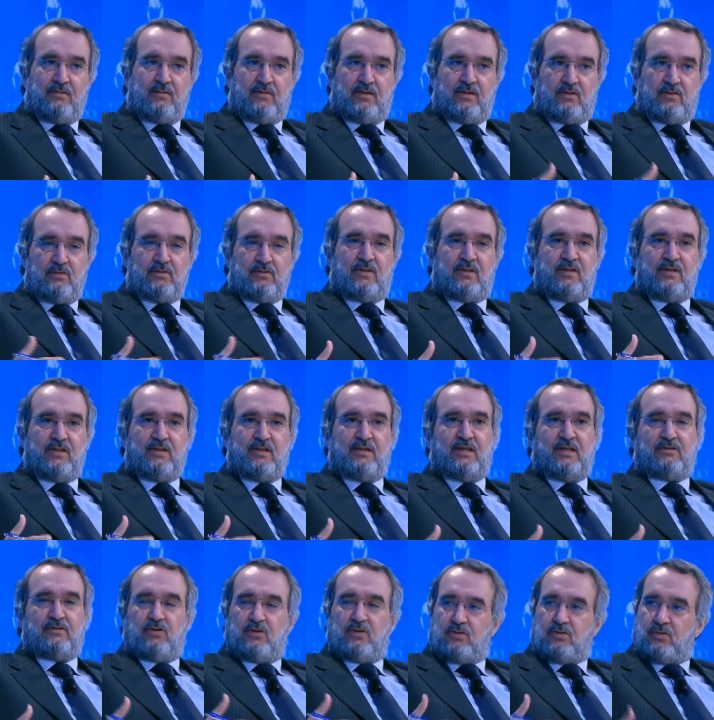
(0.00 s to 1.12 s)
the good thing
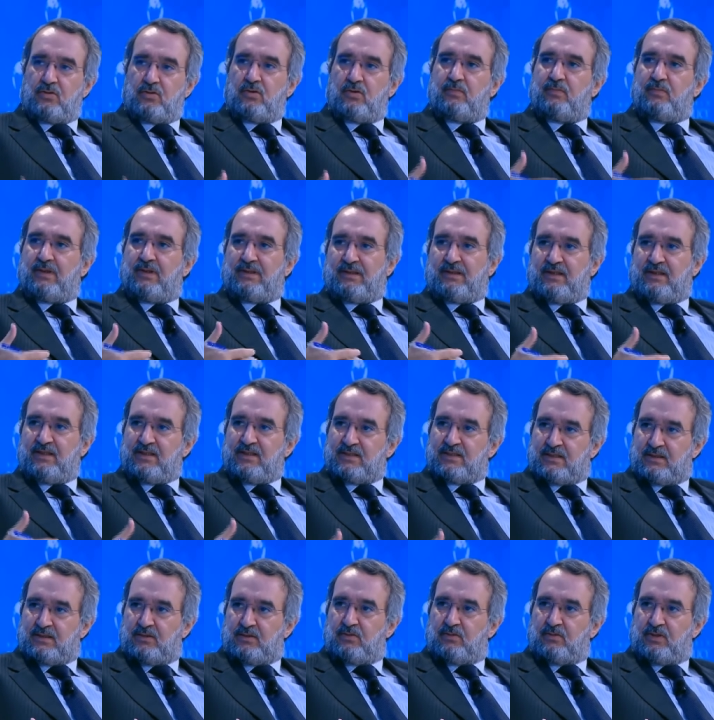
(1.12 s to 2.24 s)
that Europe at
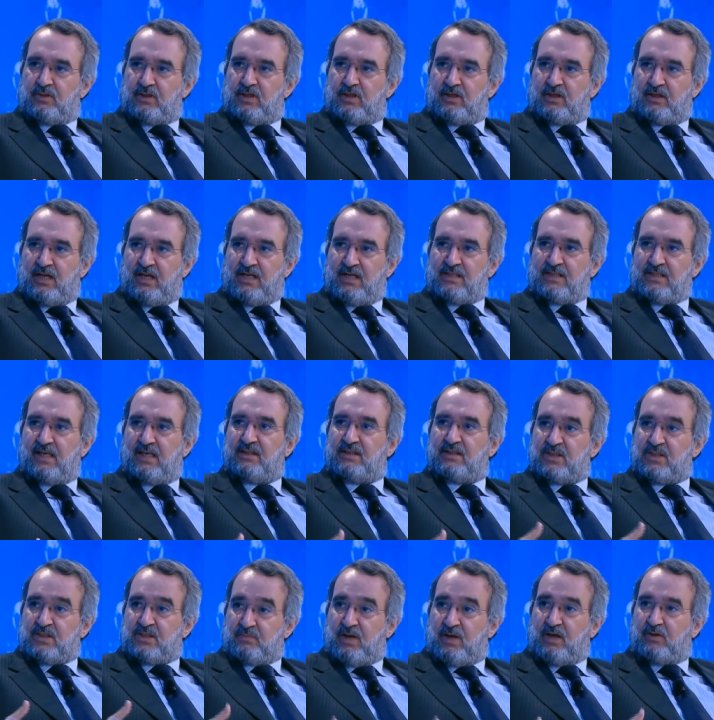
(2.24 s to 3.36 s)
least recognized that
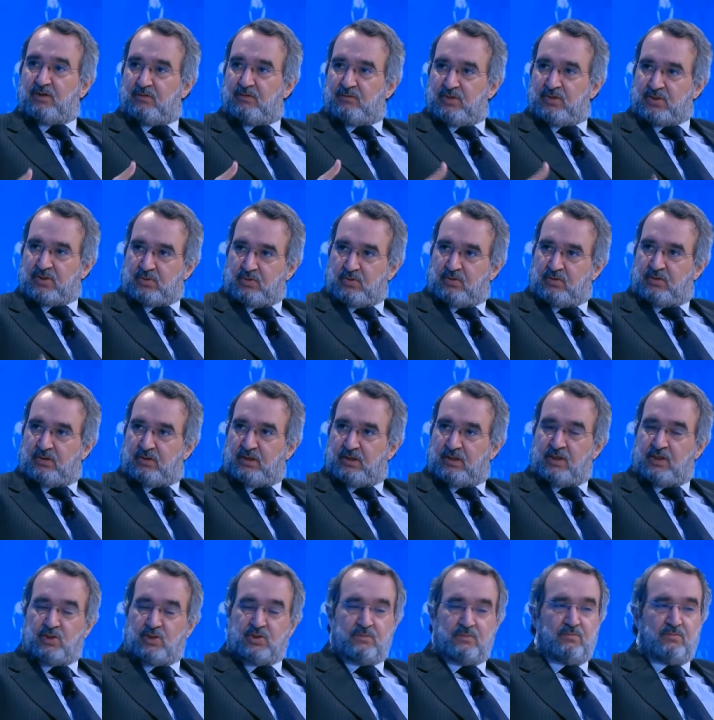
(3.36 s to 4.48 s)
despite of the strong
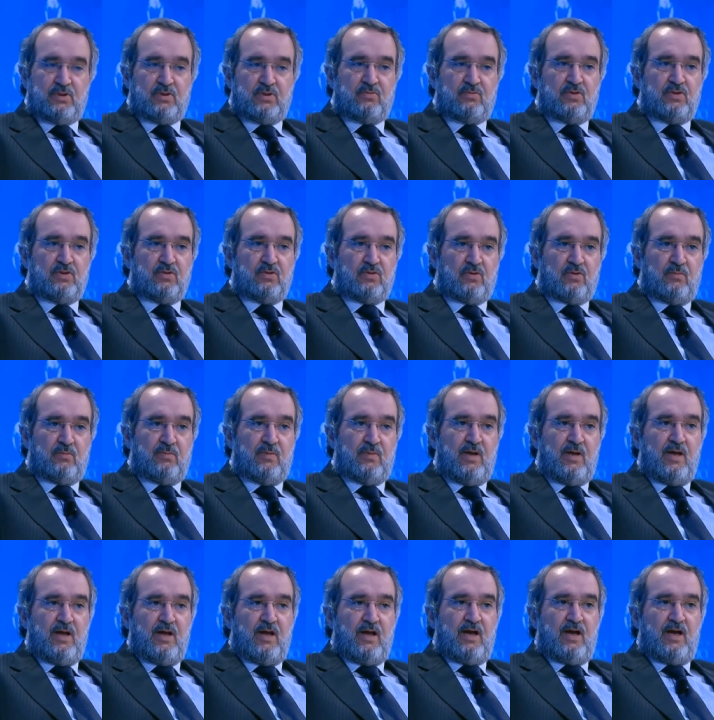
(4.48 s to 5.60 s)
relation between Europe
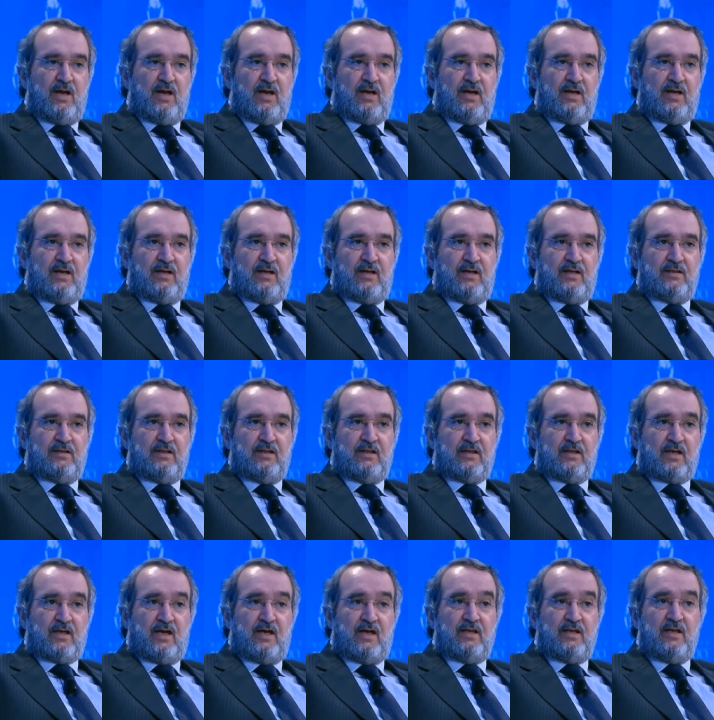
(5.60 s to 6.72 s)
and
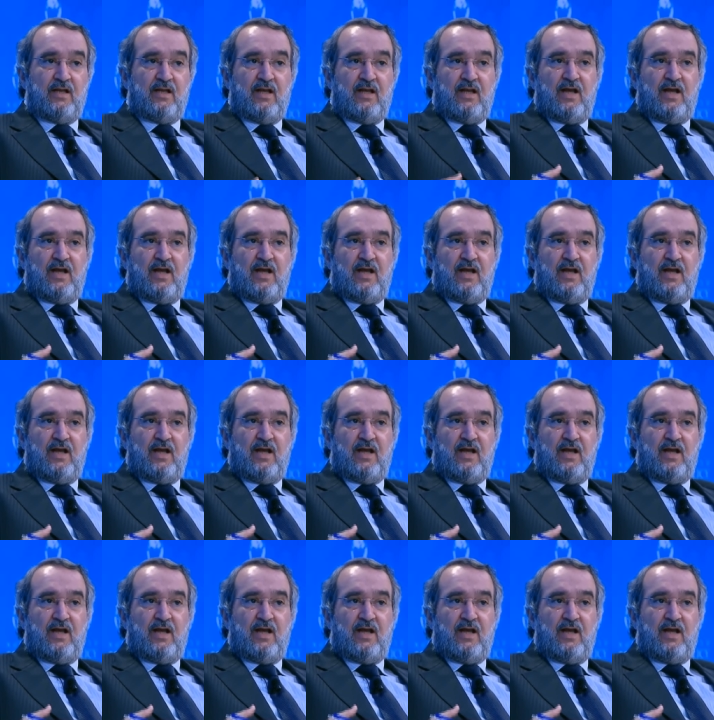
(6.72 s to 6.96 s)
Iran.